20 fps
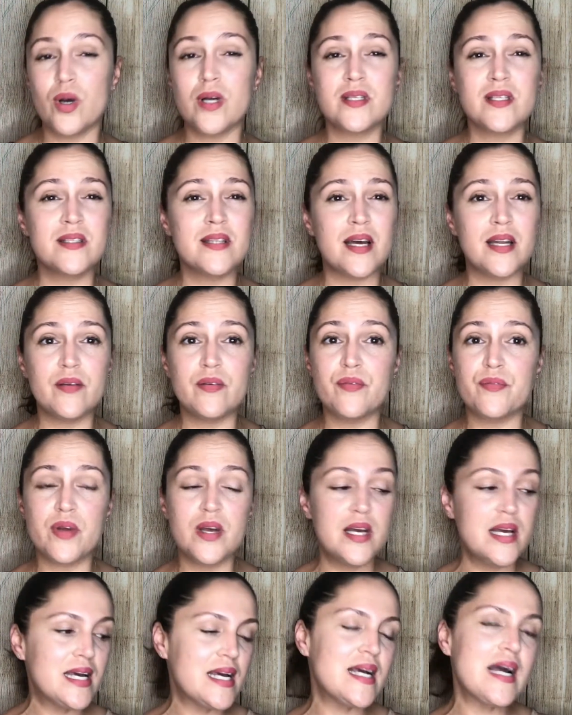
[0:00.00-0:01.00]
It's not even,
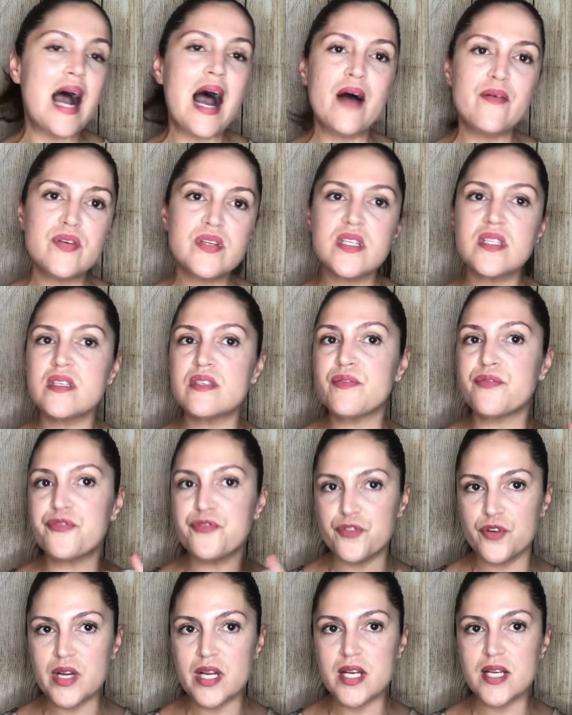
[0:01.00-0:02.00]
it obviously doesn't
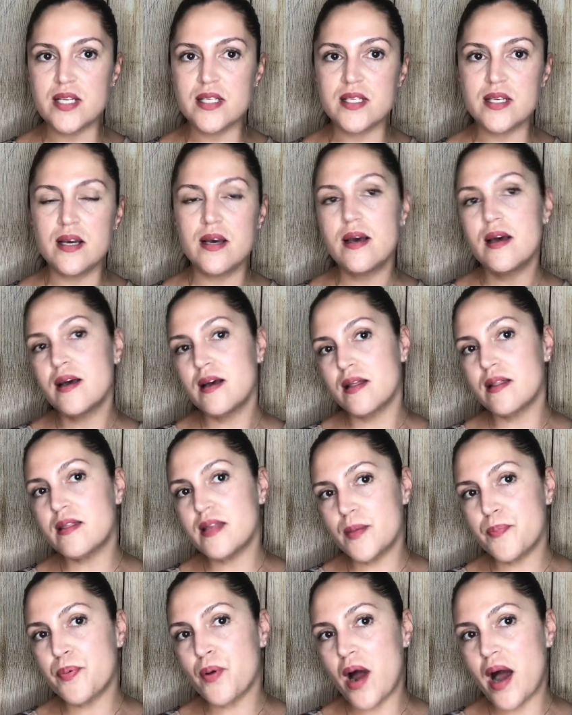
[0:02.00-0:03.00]
freeze
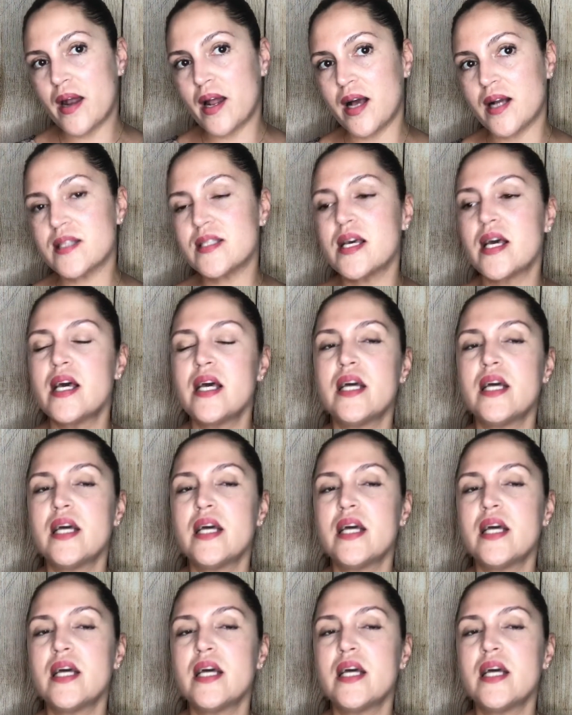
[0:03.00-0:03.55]
the products.